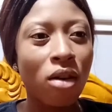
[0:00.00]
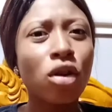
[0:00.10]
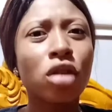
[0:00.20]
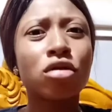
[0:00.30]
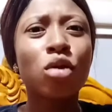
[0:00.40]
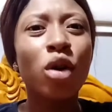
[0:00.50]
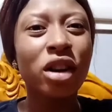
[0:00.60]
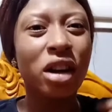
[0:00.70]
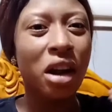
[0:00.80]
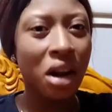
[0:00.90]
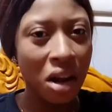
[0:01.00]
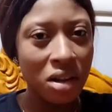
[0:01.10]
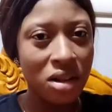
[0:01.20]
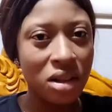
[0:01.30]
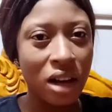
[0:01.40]
not so in a
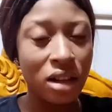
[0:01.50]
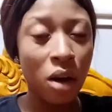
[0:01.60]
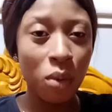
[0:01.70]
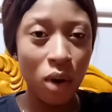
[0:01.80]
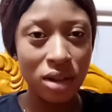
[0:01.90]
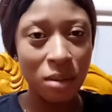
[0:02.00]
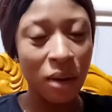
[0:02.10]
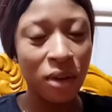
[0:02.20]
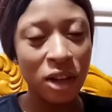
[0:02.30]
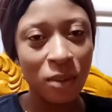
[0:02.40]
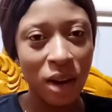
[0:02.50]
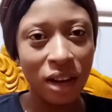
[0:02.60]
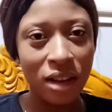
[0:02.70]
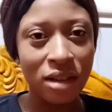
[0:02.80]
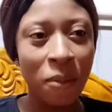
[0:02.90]
haste as I was in my first
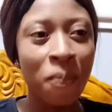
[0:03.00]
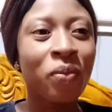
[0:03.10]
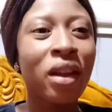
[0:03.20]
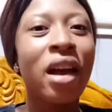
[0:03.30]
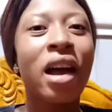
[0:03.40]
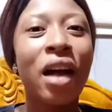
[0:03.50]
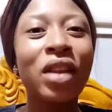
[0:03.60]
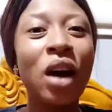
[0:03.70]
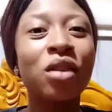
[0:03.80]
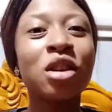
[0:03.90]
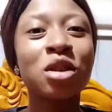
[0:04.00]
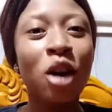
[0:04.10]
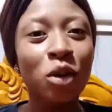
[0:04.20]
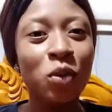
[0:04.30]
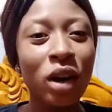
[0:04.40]
pregnancy. And now this
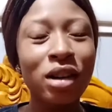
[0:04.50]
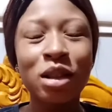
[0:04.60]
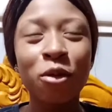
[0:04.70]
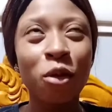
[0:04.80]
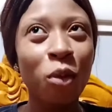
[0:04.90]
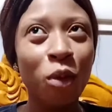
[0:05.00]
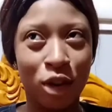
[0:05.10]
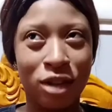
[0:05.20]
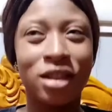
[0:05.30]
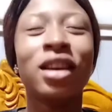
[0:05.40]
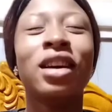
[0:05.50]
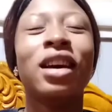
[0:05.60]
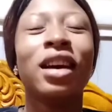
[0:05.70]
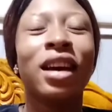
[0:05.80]
third one is even worse.